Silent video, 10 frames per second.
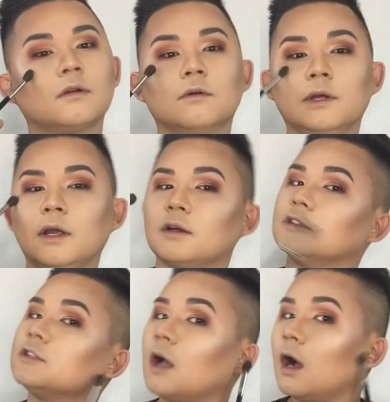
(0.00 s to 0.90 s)
We are
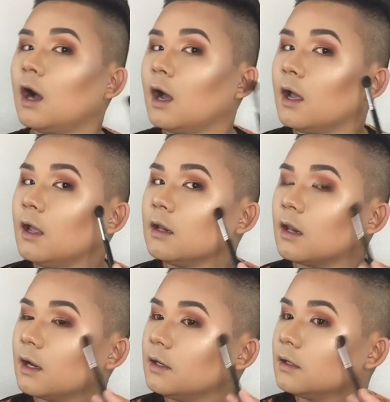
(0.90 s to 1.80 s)
just
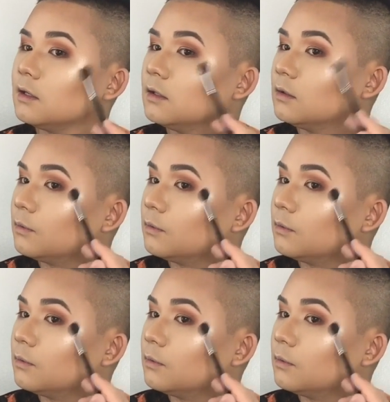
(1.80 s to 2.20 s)
highlighted.